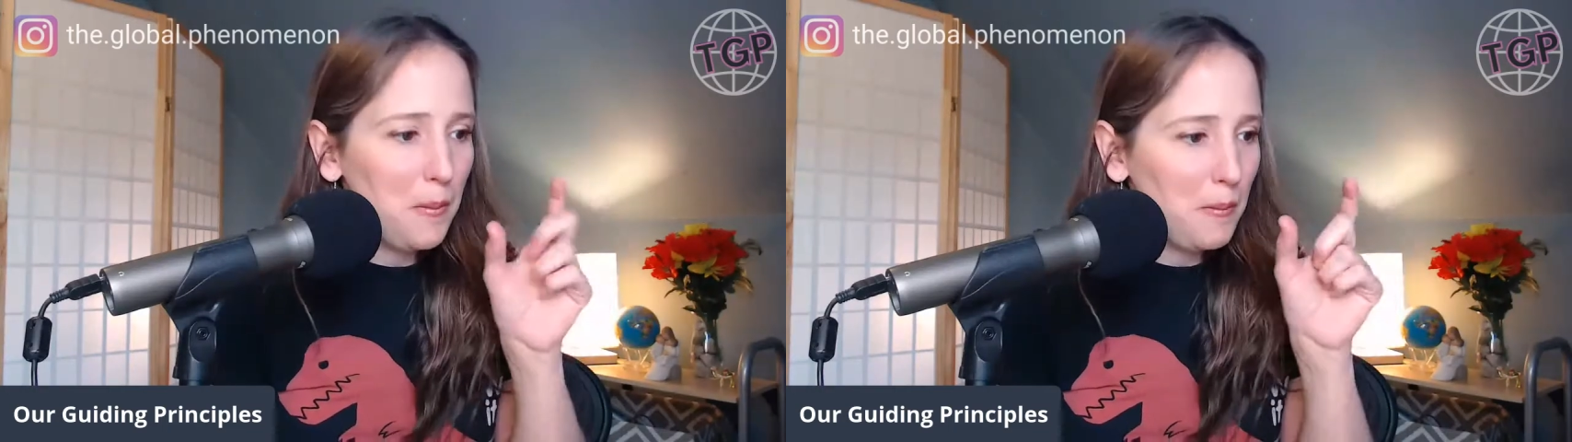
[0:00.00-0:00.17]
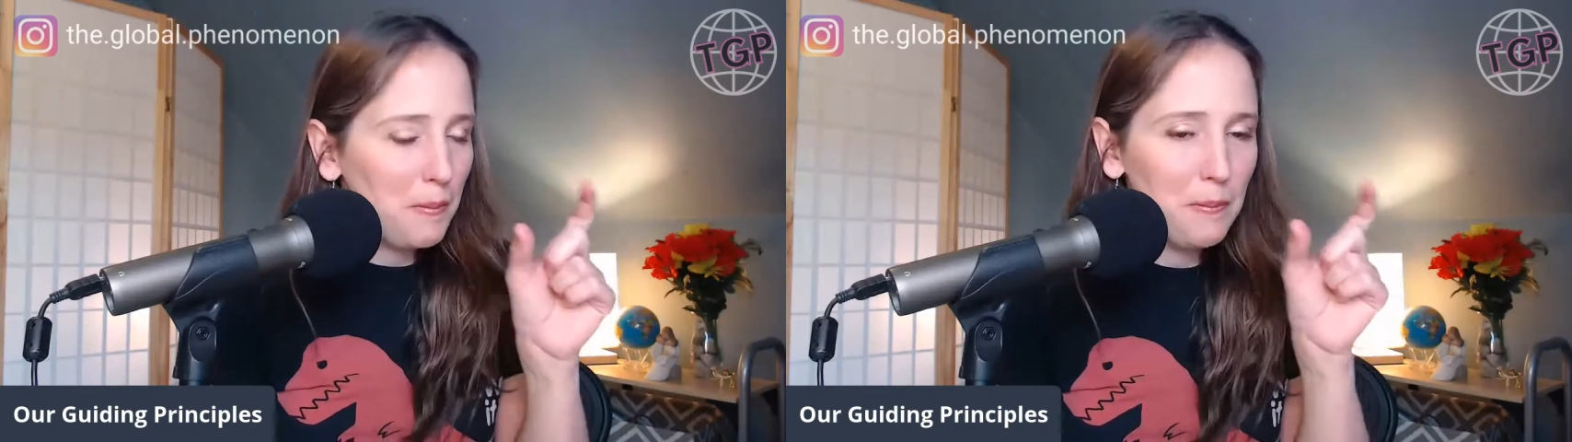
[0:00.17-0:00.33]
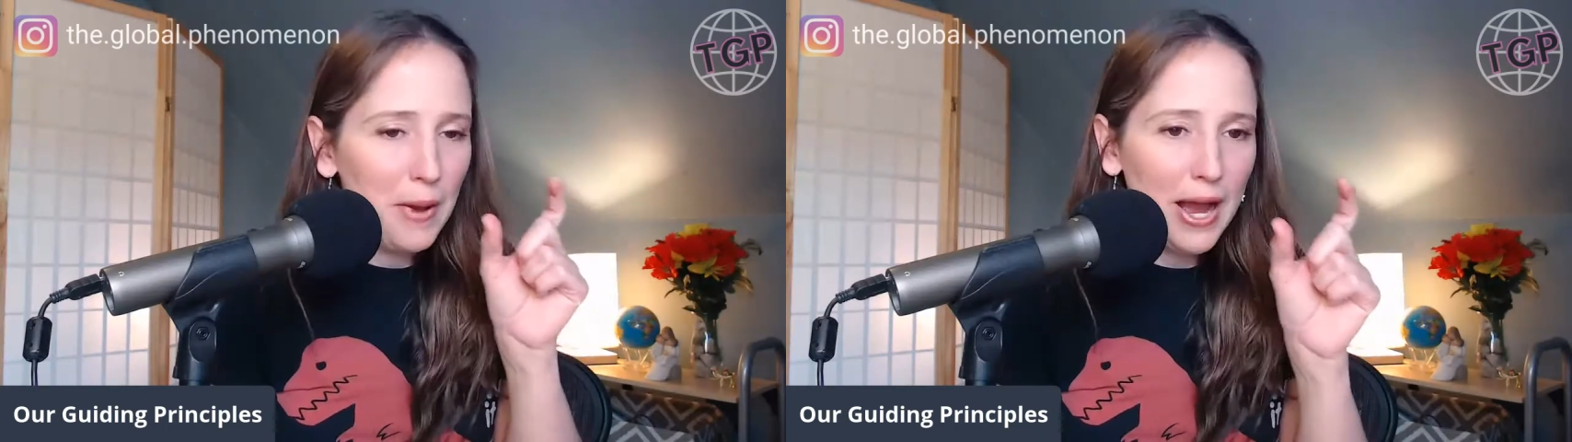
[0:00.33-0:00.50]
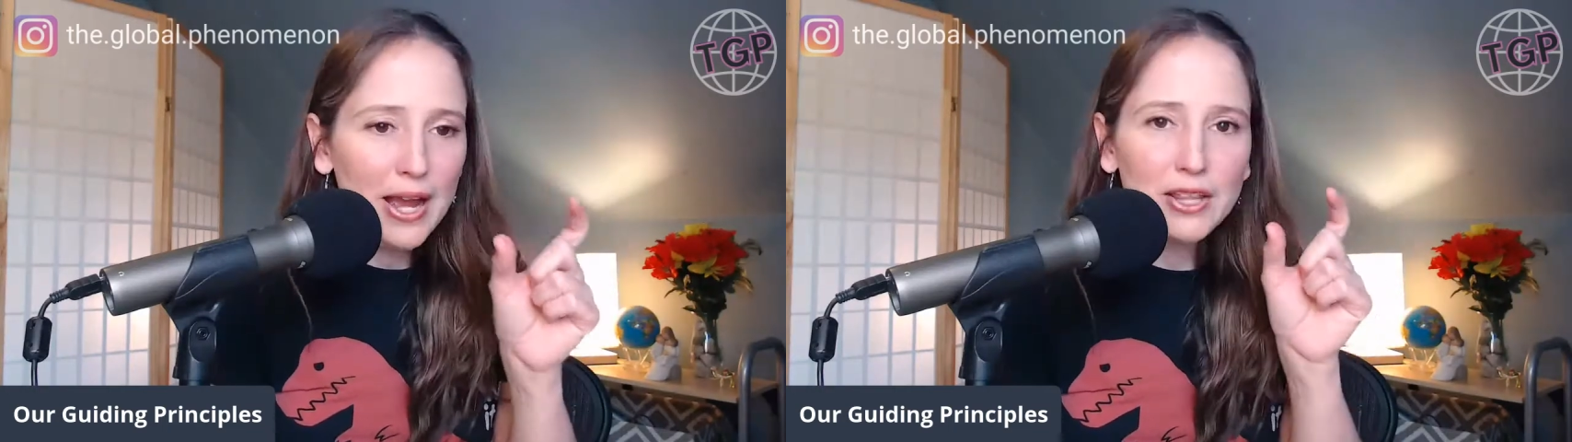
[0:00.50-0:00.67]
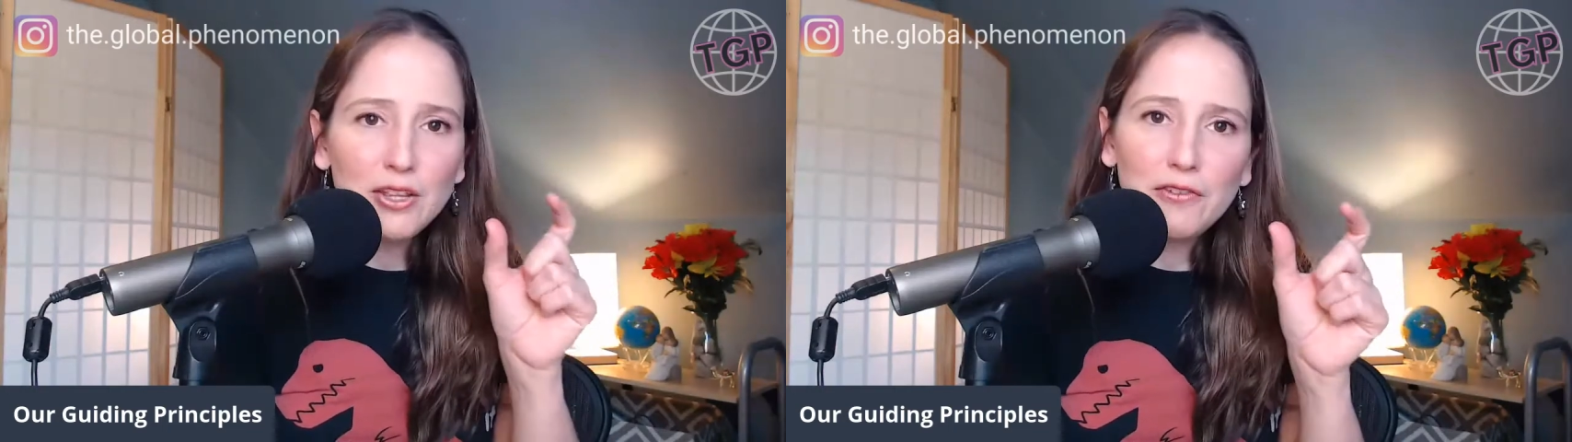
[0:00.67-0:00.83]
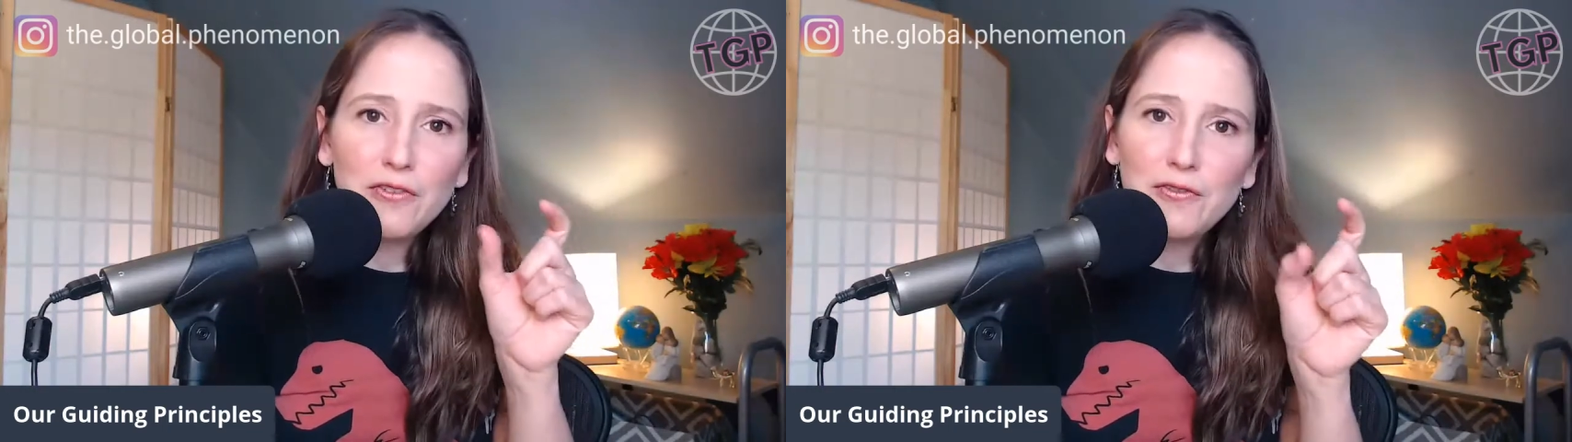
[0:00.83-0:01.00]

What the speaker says: by the